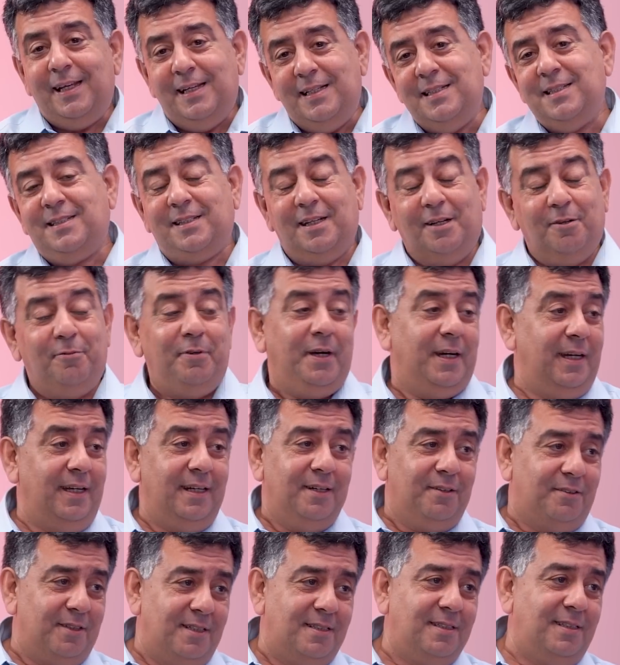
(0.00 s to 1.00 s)
is a very
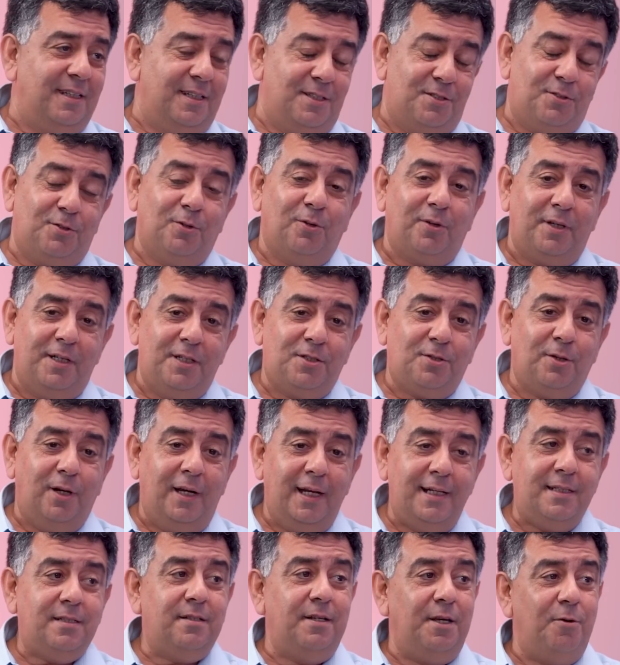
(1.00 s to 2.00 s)
interesting story. So
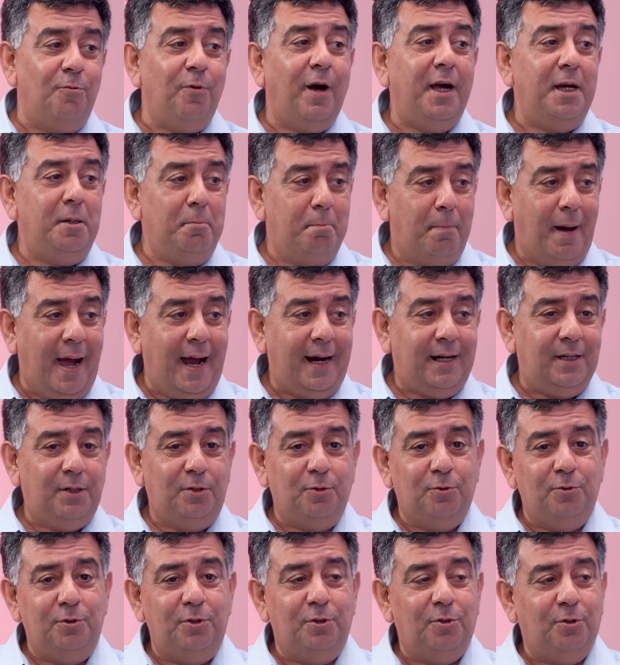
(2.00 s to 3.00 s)
let's rewind back
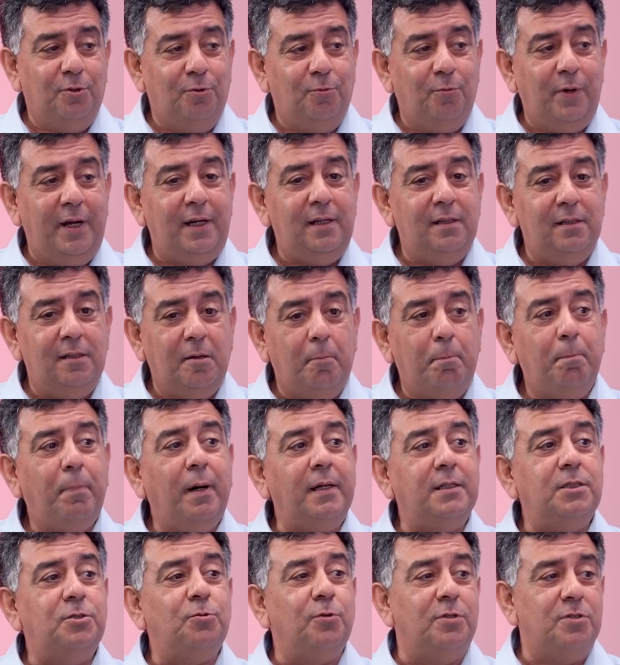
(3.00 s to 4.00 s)
to, when the
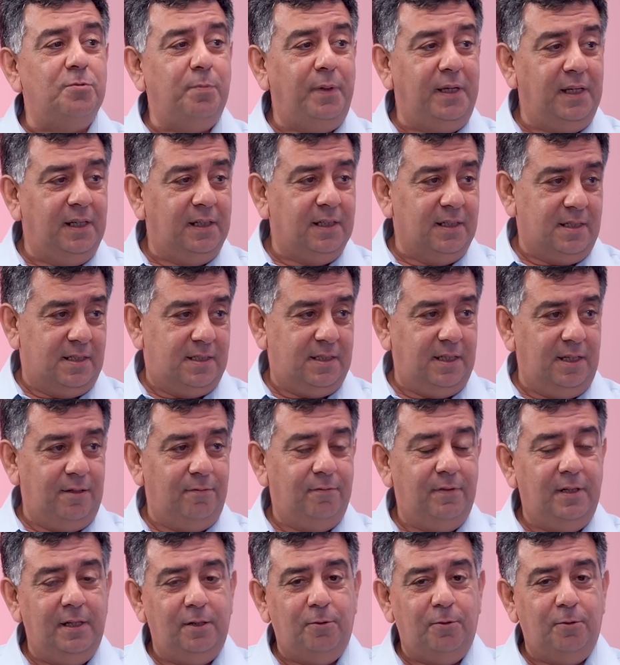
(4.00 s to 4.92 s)
Punch was being conceived.